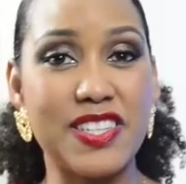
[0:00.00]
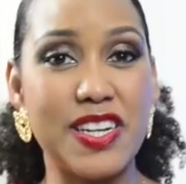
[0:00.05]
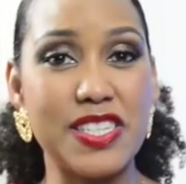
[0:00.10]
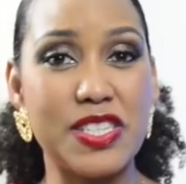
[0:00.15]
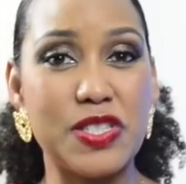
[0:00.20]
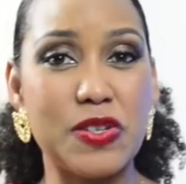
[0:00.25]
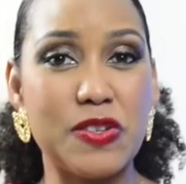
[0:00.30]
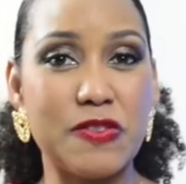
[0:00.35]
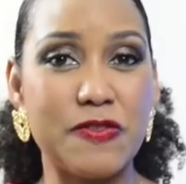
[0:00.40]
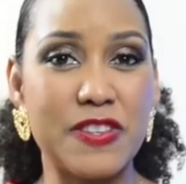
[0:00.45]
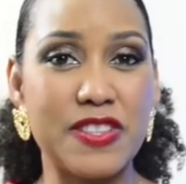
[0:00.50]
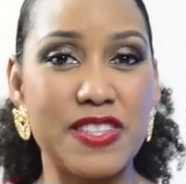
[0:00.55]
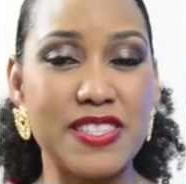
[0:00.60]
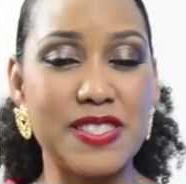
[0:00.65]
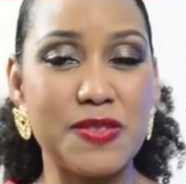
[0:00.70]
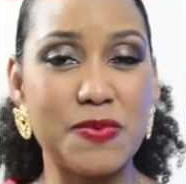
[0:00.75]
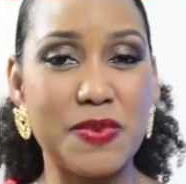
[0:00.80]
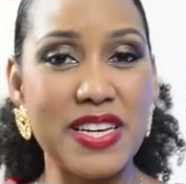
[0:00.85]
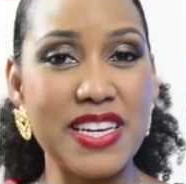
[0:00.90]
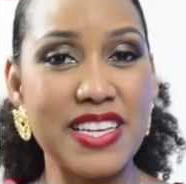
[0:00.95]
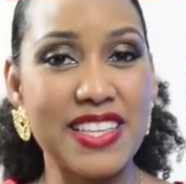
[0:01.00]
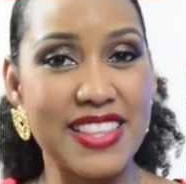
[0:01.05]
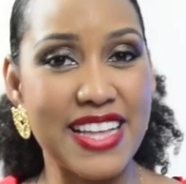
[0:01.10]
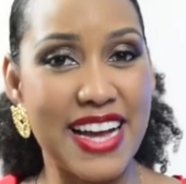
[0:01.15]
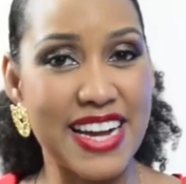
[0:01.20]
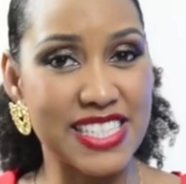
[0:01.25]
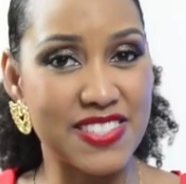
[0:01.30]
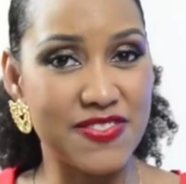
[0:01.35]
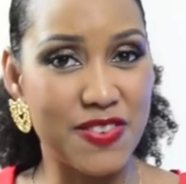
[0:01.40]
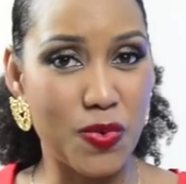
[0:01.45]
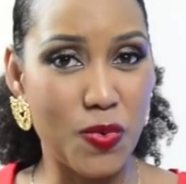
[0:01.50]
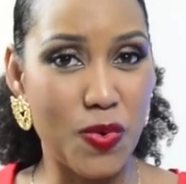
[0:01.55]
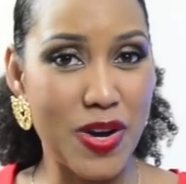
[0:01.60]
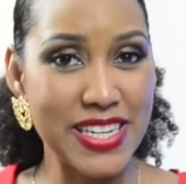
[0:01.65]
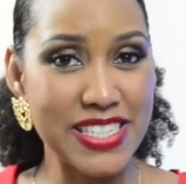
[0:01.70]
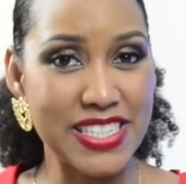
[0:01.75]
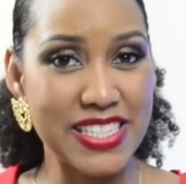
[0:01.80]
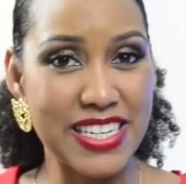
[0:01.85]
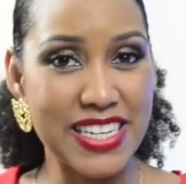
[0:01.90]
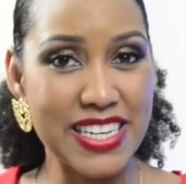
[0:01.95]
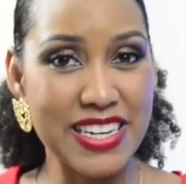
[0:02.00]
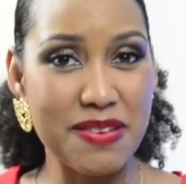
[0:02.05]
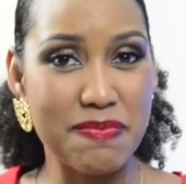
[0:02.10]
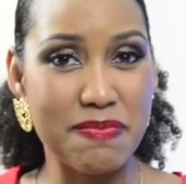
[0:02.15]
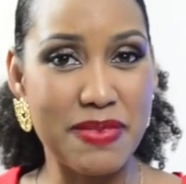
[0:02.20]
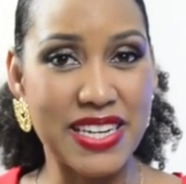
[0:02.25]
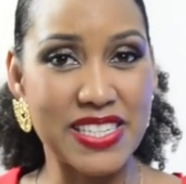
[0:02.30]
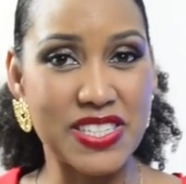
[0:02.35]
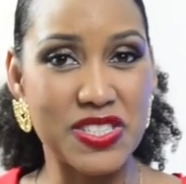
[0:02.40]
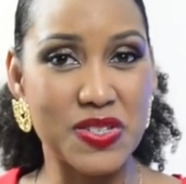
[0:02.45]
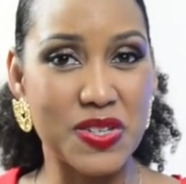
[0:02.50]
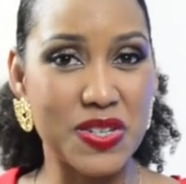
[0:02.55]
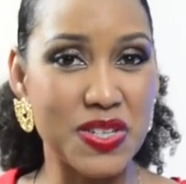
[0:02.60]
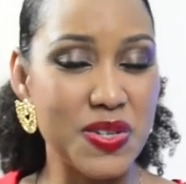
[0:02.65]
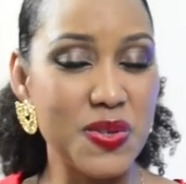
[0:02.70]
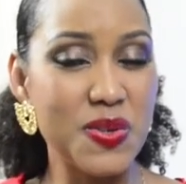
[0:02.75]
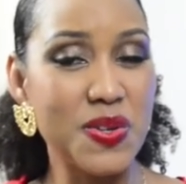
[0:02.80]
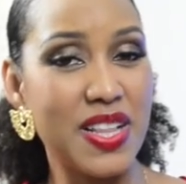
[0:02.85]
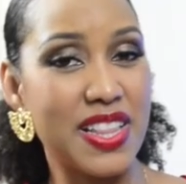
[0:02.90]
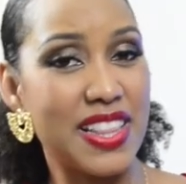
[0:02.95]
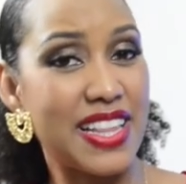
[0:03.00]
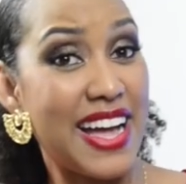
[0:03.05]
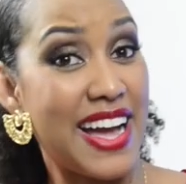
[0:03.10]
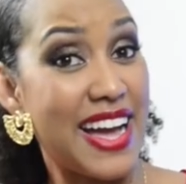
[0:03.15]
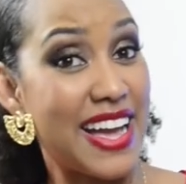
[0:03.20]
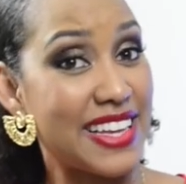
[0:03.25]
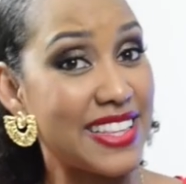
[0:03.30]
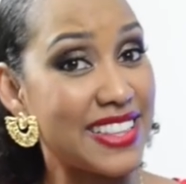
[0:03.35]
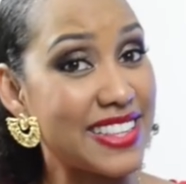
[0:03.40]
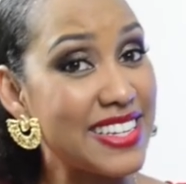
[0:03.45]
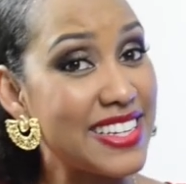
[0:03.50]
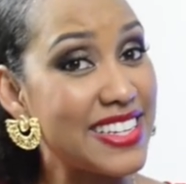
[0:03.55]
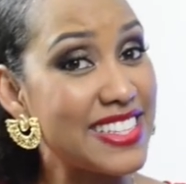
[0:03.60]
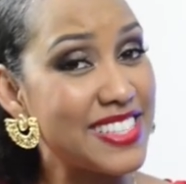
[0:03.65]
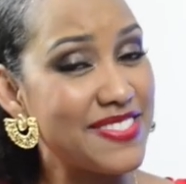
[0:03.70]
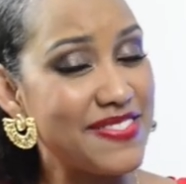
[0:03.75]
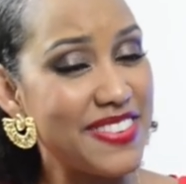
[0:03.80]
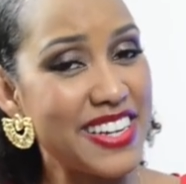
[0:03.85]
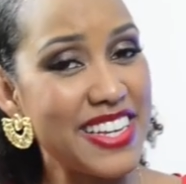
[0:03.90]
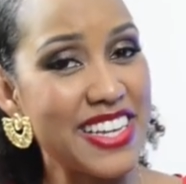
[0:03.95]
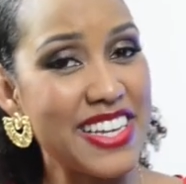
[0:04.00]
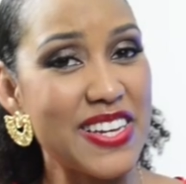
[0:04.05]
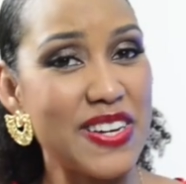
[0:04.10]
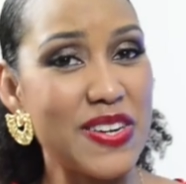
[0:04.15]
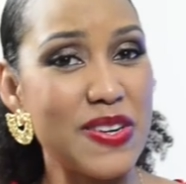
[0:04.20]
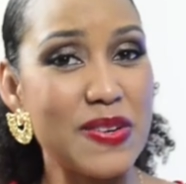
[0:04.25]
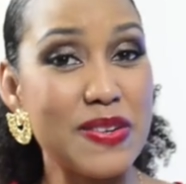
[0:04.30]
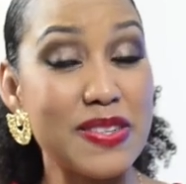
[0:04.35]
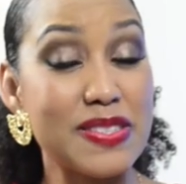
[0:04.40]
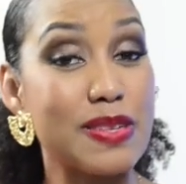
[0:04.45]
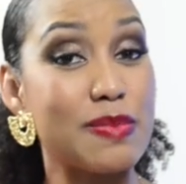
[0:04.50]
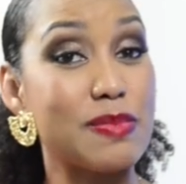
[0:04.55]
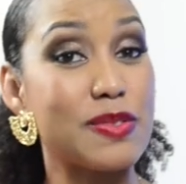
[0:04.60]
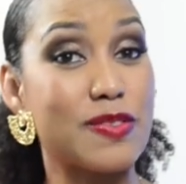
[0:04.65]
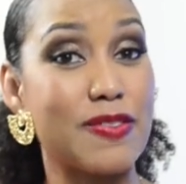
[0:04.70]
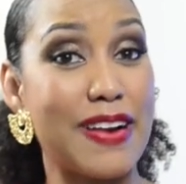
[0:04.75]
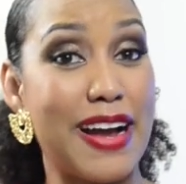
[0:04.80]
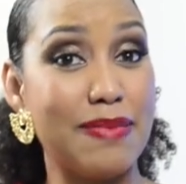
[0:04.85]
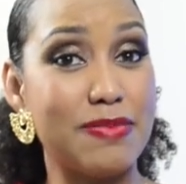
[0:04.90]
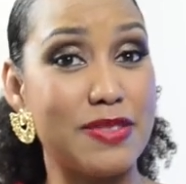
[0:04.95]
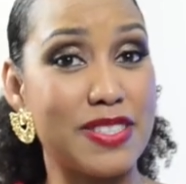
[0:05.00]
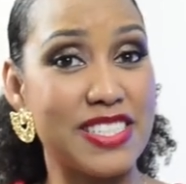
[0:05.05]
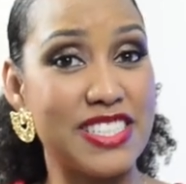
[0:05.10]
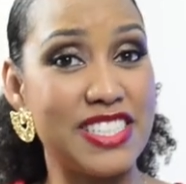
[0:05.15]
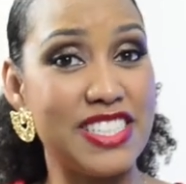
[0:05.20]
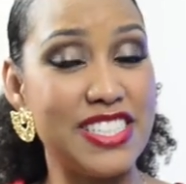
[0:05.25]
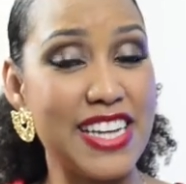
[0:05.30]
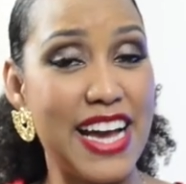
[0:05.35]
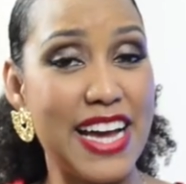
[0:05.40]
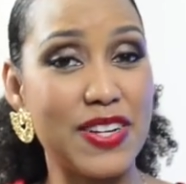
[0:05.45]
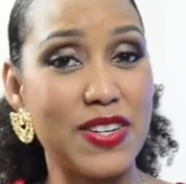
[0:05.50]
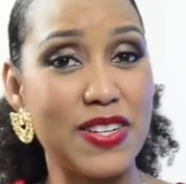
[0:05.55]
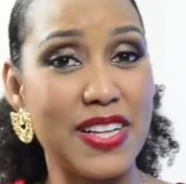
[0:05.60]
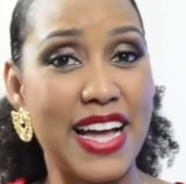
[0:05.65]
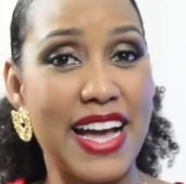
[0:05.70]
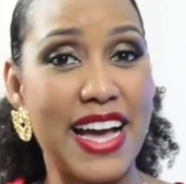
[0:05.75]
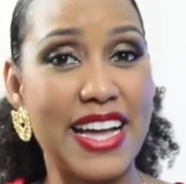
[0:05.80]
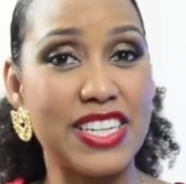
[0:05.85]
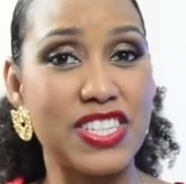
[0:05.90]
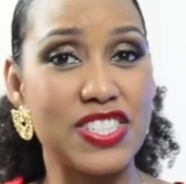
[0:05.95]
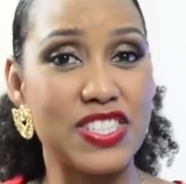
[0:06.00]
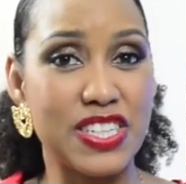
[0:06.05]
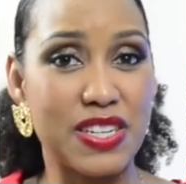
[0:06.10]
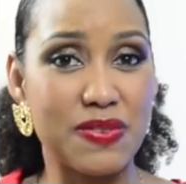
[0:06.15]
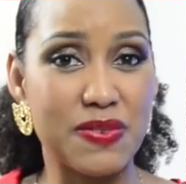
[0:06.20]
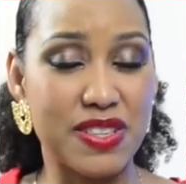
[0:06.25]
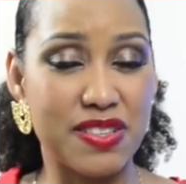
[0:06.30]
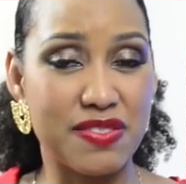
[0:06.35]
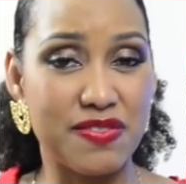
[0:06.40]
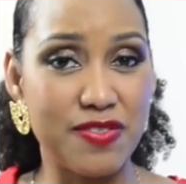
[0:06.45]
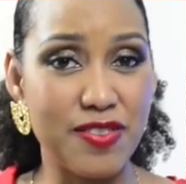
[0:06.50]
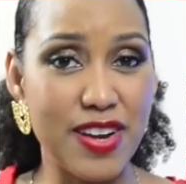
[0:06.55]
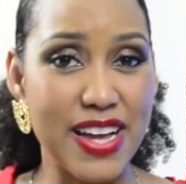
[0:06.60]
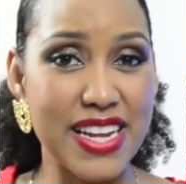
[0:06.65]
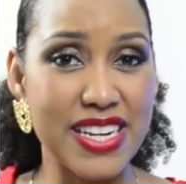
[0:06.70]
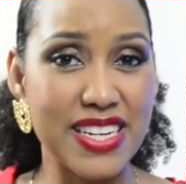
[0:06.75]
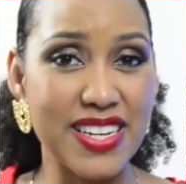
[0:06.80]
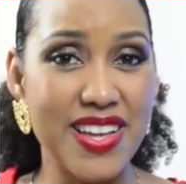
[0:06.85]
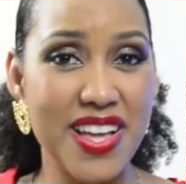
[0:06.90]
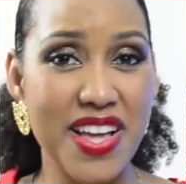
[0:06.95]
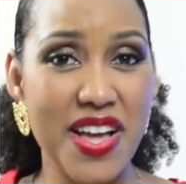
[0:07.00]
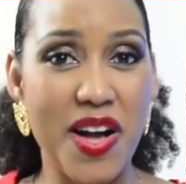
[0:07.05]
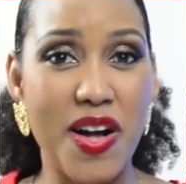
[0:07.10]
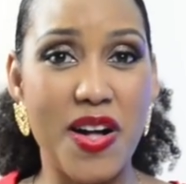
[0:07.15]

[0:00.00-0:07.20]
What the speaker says: our show for this week. Thanks for watching. Make sure you like this video, subscribe to this channel, and share with a friend.